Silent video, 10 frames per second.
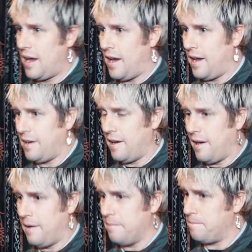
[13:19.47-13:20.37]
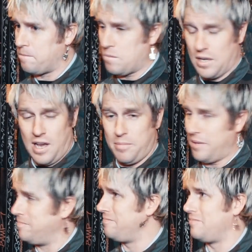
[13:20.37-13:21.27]
And yeah, man,
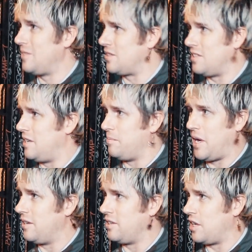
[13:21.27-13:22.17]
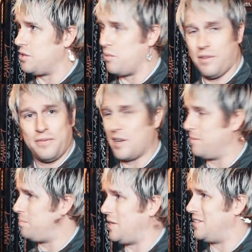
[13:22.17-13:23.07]
that's it, man. I just want fucking
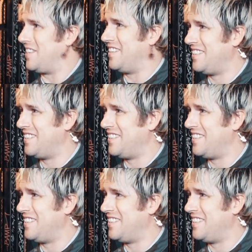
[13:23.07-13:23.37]
peace.